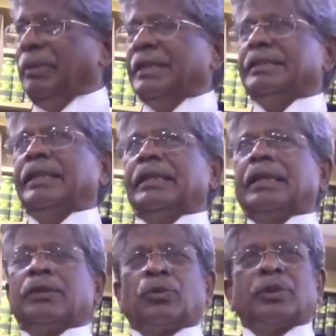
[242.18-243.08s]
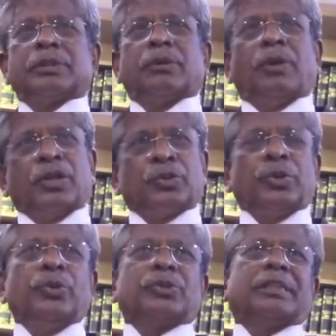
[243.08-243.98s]
been saying, and the courts have also
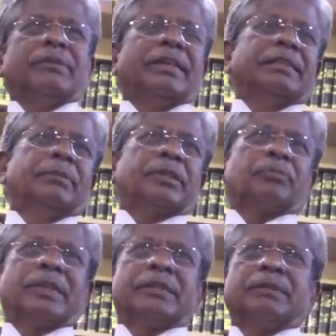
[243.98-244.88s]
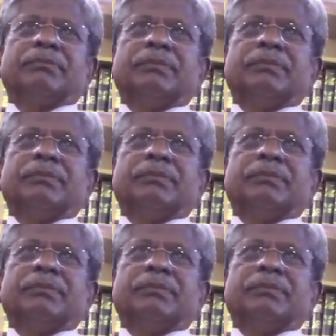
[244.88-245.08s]
used the very same expression,